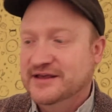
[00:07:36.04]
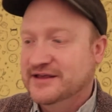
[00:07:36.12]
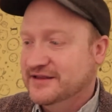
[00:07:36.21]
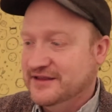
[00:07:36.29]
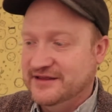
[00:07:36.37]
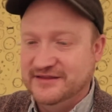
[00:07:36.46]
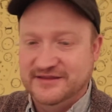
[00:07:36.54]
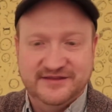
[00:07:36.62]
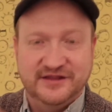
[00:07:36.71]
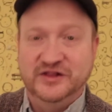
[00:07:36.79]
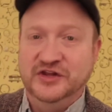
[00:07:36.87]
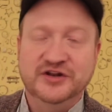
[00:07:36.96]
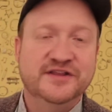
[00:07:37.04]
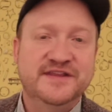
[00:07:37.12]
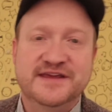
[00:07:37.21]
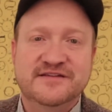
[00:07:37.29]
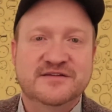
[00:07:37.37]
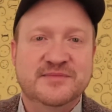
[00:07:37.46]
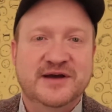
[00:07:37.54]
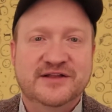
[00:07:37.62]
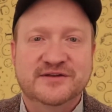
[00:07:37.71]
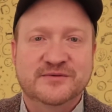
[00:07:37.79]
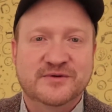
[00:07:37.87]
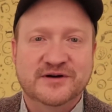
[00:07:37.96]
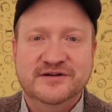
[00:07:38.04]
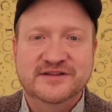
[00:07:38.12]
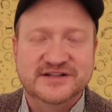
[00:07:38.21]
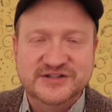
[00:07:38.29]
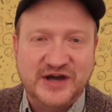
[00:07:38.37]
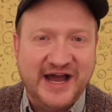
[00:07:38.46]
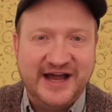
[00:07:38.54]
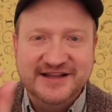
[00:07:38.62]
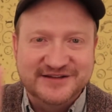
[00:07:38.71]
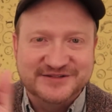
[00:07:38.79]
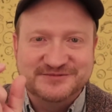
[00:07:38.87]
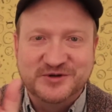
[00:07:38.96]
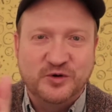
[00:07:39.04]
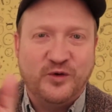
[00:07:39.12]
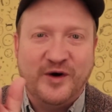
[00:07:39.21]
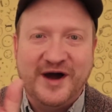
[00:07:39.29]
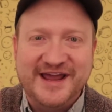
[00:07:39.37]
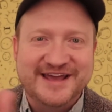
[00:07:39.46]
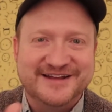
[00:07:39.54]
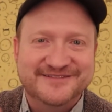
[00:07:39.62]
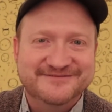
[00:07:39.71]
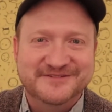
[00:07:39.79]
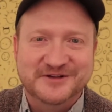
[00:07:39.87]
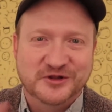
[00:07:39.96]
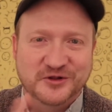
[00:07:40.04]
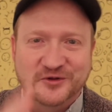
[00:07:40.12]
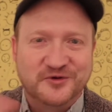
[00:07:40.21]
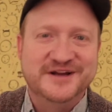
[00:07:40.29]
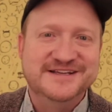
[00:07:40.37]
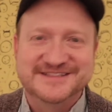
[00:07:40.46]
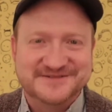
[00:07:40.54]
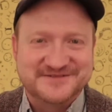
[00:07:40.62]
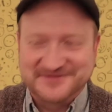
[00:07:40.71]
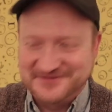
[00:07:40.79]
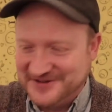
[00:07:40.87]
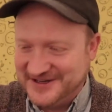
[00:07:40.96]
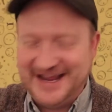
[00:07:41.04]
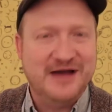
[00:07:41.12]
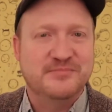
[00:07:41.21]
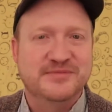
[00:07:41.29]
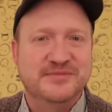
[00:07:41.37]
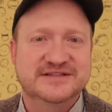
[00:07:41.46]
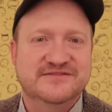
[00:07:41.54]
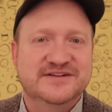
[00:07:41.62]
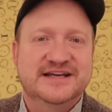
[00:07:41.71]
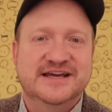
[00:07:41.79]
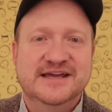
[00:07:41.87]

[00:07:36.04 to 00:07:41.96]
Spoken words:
the little things about their work, the quiet glories of what happens every day.